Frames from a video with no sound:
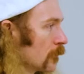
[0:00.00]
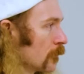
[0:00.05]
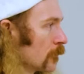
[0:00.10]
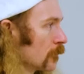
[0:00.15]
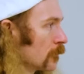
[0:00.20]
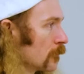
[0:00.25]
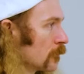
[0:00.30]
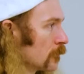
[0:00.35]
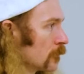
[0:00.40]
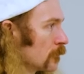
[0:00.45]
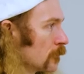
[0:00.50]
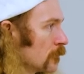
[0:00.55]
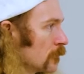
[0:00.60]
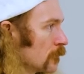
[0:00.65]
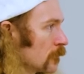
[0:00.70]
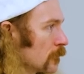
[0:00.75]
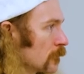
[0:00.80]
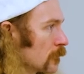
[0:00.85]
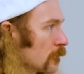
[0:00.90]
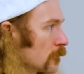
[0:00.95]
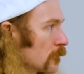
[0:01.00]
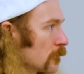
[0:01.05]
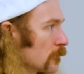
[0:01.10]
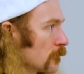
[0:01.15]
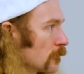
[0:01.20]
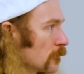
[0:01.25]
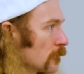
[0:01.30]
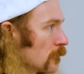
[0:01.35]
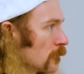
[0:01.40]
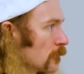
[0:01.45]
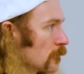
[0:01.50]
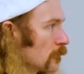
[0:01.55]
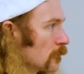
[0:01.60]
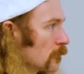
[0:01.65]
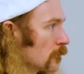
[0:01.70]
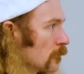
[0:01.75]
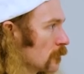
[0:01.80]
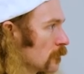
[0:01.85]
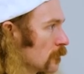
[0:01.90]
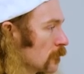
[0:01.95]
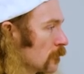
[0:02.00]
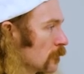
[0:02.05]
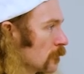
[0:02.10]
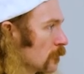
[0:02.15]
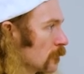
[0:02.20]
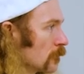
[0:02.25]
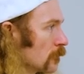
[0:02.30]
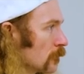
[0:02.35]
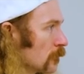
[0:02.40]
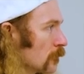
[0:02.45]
No words are spoken by the person on screen.